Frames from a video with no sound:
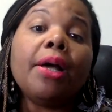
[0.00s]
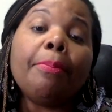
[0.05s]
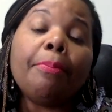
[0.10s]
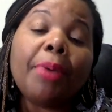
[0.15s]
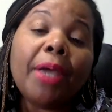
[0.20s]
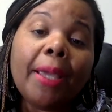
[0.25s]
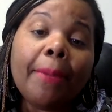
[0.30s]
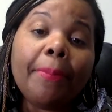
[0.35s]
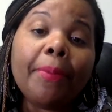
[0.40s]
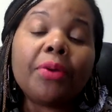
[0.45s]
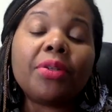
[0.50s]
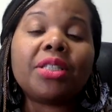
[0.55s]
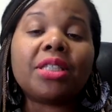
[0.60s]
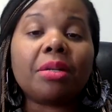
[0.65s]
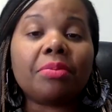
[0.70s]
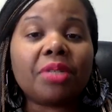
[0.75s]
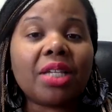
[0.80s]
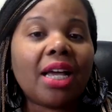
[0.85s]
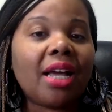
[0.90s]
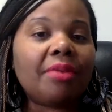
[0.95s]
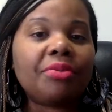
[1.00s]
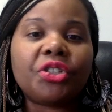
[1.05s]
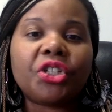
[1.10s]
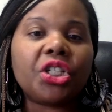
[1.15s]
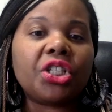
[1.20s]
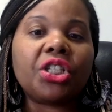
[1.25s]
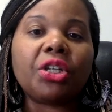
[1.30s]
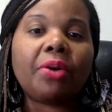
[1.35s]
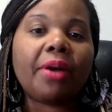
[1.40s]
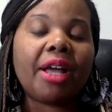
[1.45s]
People sometimes
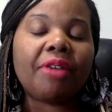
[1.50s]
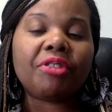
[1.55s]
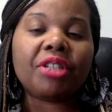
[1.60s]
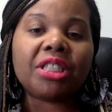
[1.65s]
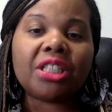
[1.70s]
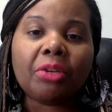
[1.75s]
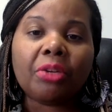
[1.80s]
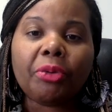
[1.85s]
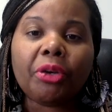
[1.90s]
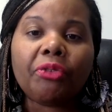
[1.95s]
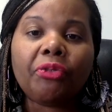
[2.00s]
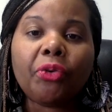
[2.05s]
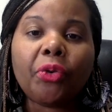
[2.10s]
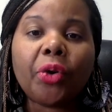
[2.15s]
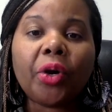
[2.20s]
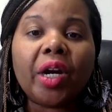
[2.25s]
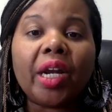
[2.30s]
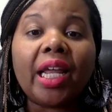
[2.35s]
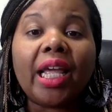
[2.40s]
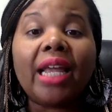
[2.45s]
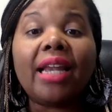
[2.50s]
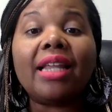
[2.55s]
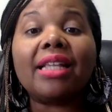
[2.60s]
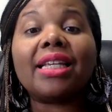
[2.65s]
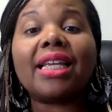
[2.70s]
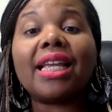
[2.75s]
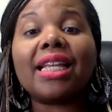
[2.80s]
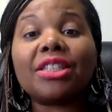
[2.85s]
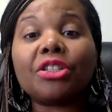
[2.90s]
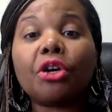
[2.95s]
just don't have a stomach for it, and it
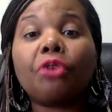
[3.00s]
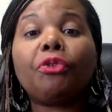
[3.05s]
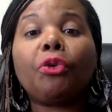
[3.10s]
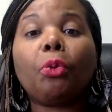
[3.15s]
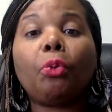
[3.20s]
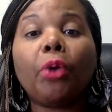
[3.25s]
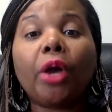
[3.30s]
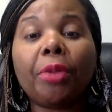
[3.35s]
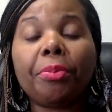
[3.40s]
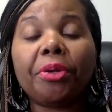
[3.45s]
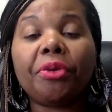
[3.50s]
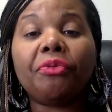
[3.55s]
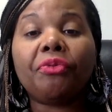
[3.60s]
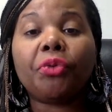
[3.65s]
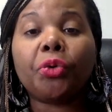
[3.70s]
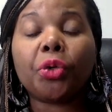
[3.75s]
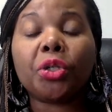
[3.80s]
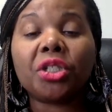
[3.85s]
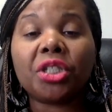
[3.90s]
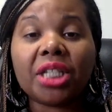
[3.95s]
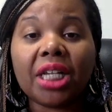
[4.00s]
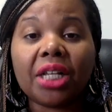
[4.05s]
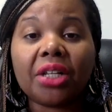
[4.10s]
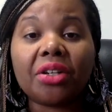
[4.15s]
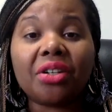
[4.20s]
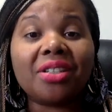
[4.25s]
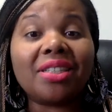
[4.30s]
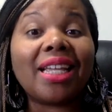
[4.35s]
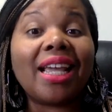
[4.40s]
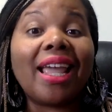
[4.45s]
gets overwhelming for
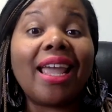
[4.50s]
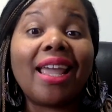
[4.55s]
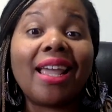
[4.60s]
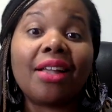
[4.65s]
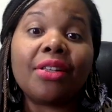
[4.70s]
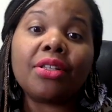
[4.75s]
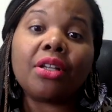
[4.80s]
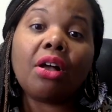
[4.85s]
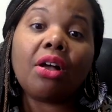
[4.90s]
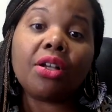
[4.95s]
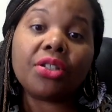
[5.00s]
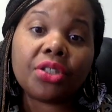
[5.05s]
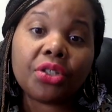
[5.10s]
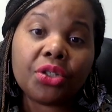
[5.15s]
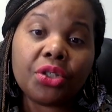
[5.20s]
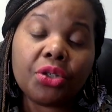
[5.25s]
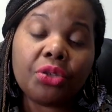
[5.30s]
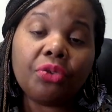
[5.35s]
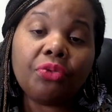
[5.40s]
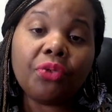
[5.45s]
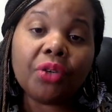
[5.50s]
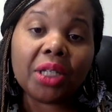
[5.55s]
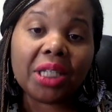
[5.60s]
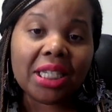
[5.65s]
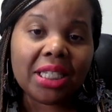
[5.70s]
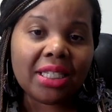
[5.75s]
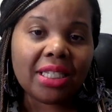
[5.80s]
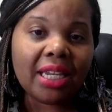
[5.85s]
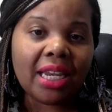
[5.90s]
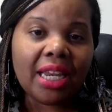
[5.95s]
sellers and also too for
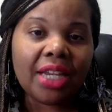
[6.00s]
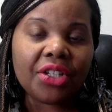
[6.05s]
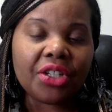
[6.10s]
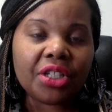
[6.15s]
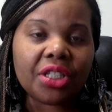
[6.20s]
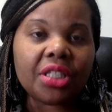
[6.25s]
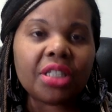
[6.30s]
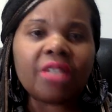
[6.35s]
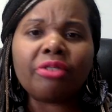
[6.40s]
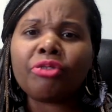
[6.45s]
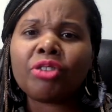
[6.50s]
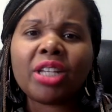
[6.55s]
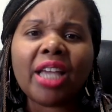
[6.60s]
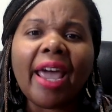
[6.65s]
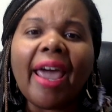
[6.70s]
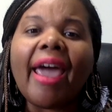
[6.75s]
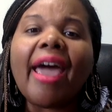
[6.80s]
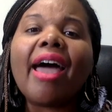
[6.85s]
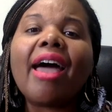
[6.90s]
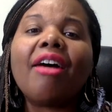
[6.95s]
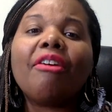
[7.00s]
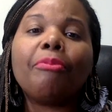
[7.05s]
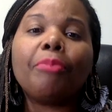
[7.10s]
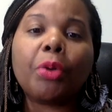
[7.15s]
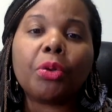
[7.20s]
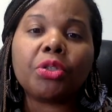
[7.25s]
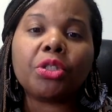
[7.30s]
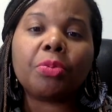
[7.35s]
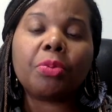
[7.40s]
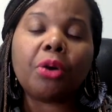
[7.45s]
listing agents to have
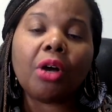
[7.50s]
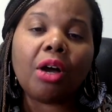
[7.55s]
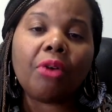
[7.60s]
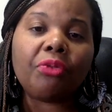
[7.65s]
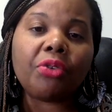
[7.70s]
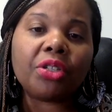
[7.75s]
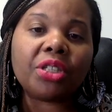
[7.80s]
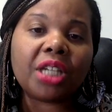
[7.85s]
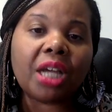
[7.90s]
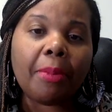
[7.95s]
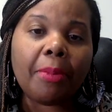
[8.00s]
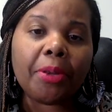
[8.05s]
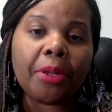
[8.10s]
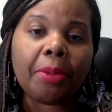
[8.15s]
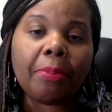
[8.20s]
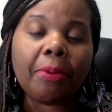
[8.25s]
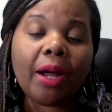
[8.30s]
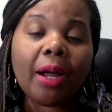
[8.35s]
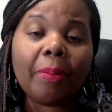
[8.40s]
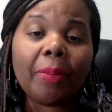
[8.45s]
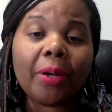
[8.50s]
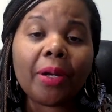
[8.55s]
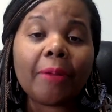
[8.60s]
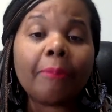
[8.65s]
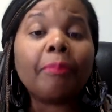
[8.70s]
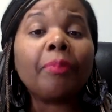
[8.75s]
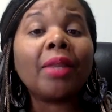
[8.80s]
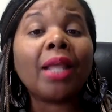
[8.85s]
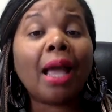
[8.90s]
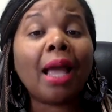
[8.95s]
multiple offers come on the property.
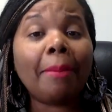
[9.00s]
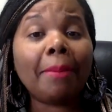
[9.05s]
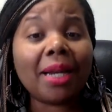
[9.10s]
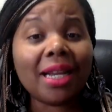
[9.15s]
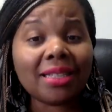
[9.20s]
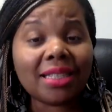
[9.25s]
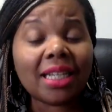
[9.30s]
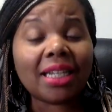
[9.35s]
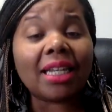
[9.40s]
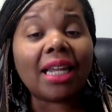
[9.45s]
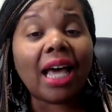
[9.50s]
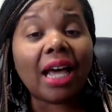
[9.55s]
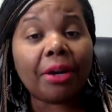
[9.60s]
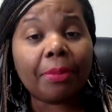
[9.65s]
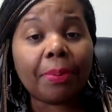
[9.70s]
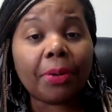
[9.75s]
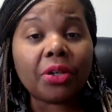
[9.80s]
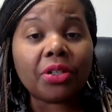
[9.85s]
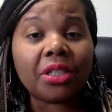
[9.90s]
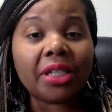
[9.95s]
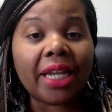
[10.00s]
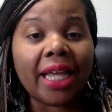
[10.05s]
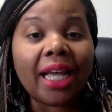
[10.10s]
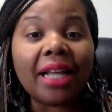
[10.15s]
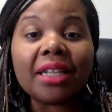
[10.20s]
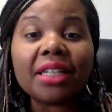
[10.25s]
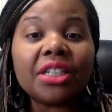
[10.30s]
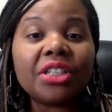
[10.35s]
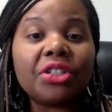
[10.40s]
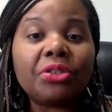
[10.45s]
I mean, it's a lot of
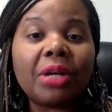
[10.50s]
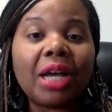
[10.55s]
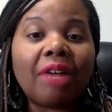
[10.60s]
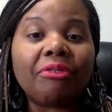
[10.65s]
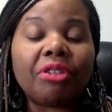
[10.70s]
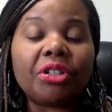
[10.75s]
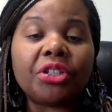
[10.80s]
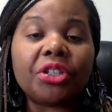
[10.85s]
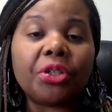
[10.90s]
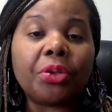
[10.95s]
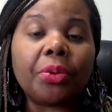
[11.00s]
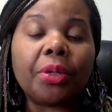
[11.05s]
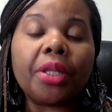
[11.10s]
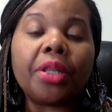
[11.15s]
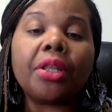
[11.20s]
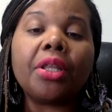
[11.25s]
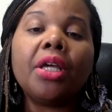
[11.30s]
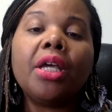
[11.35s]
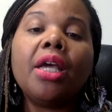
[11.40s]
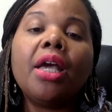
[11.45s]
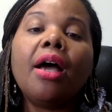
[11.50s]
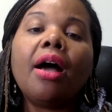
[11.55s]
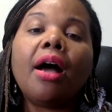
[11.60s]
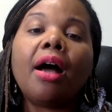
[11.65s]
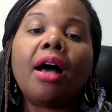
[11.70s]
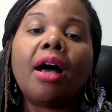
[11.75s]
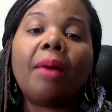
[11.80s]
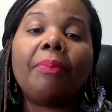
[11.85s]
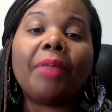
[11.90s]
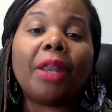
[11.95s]
personalities you have to deal with.
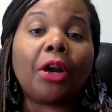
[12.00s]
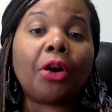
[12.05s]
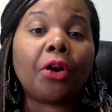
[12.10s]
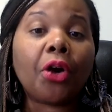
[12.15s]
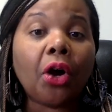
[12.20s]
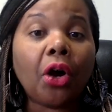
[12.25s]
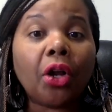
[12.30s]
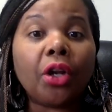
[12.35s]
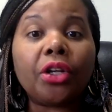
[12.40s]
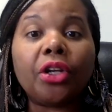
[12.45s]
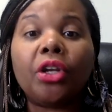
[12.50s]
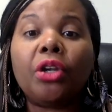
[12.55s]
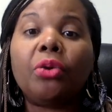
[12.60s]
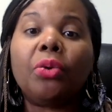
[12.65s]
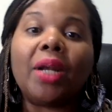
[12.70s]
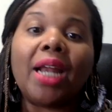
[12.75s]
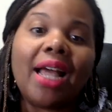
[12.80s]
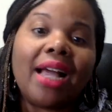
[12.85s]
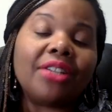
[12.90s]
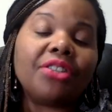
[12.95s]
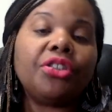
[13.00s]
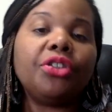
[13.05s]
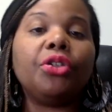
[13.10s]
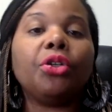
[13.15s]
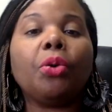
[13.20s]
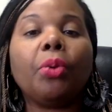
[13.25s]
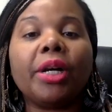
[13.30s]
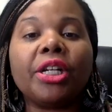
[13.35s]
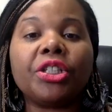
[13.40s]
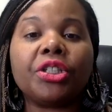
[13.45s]
That are calling you and asking you
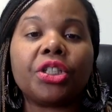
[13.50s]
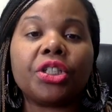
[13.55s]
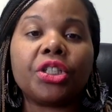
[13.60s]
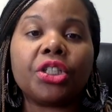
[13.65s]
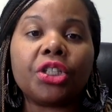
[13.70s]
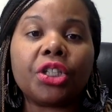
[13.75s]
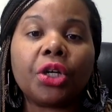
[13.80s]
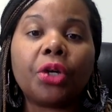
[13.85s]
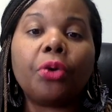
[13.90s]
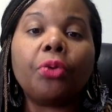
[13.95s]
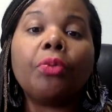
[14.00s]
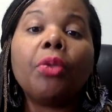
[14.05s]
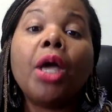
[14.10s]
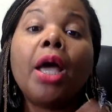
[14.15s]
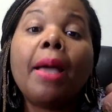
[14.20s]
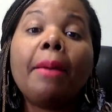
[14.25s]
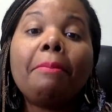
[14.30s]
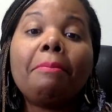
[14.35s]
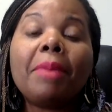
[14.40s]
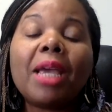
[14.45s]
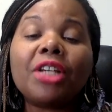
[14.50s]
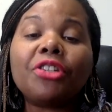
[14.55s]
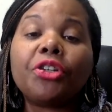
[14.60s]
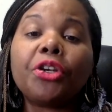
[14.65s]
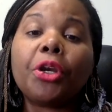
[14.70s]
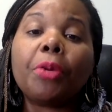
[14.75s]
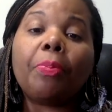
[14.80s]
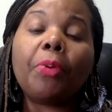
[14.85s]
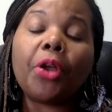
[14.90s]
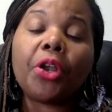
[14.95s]
questions. So make sure
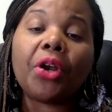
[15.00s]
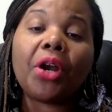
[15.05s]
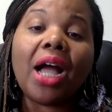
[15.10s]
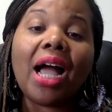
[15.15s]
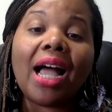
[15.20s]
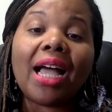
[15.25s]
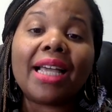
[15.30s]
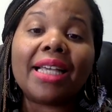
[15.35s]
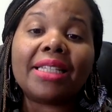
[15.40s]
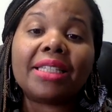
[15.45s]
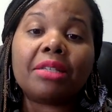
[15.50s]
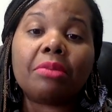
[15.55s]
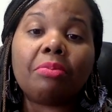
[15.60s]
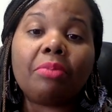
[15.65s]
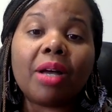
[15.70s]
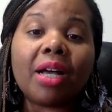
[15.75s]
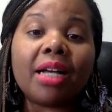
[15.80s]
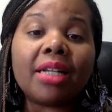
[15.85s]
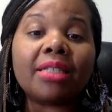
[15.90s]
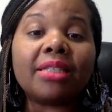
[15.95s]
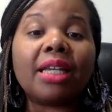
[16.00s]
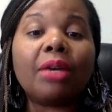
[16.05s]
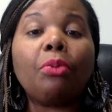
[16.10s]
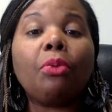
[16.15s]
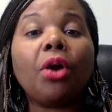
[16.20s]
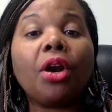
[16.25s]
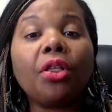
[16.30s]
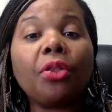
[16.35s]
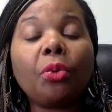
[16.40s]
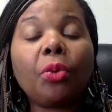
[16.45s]
you're putting your highest and best. And
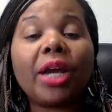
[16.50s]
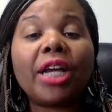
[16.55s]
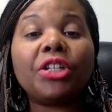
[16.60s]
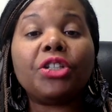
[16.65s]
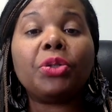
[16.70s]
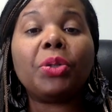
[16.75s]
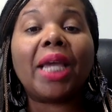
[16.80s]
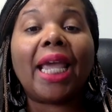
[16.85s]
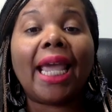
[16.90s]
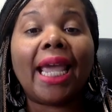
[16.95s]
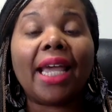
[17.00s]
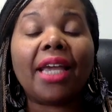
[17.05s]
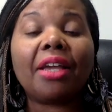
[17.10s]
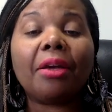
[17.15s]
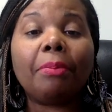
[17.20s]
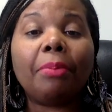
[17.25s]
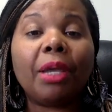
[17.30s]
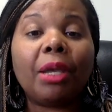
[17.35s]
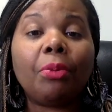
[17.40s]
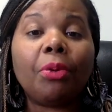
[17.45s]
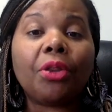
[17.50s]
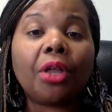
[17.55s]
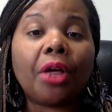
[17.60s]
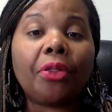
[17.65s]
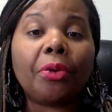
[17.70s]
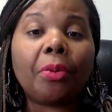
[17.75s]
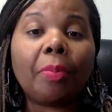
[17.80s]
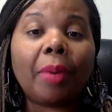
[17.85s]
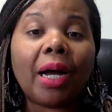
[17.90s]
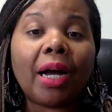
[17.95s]
one of the ways you can compete with
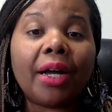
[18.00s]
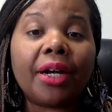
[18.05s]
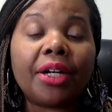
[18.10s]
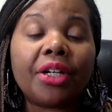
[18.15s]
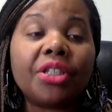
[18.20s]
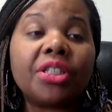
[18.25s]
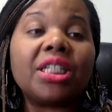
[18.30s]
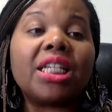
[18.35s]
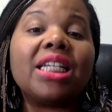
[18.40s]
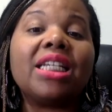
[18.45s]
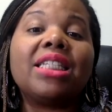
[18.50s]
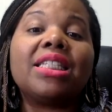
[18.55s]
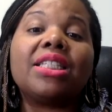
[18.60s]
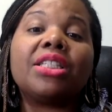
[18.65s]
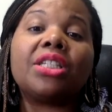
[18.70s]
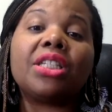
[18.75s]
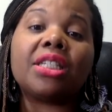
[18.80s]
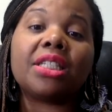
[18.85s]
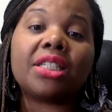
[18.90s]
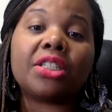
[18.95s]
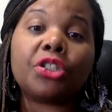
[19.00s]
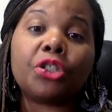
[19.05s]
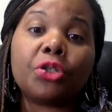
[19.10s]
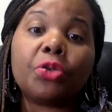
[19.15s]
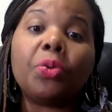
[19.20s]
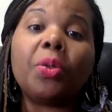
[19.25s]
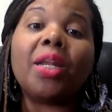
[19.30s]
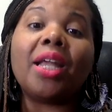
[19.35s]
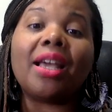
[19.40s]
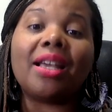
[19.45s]
other buyers is to
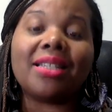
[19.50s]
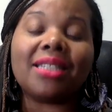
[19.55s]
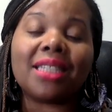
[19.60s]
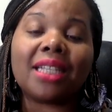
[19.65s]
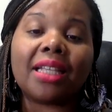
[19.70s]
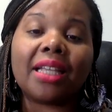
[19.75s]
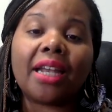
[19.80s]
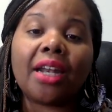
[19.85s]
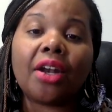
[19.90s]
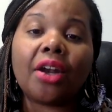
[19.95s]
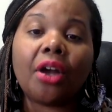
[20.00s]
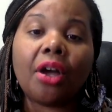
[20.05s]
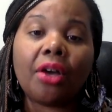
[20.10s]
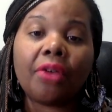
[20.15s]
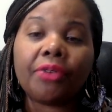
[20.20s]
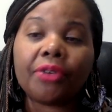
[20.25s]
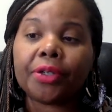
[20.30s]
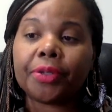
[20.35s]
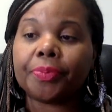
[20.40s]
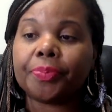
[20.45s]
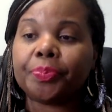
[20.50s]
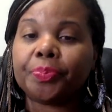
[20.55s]
do an escalating offer.